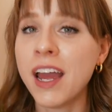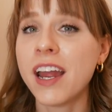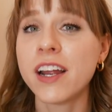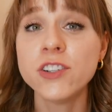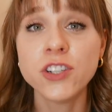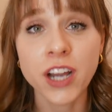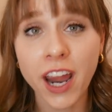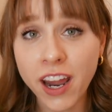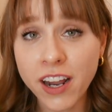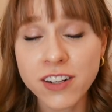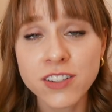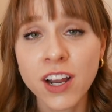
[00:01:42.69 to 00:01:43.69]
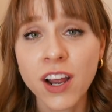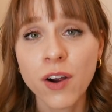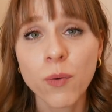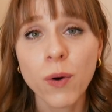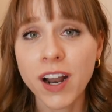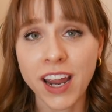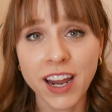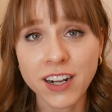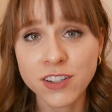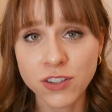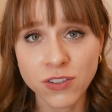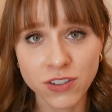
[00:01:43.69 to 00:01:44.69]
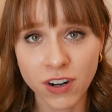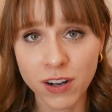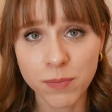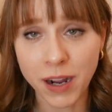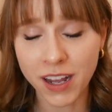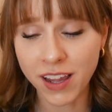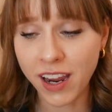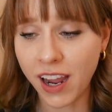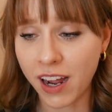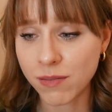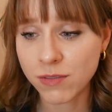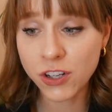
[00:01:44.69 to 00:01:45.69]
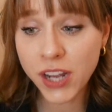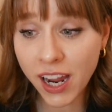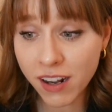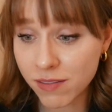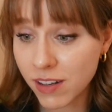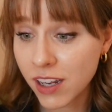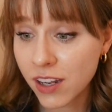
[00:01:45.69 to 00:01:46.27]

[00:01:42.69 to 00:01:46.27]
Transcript: and change what age you started ballet at. You can't.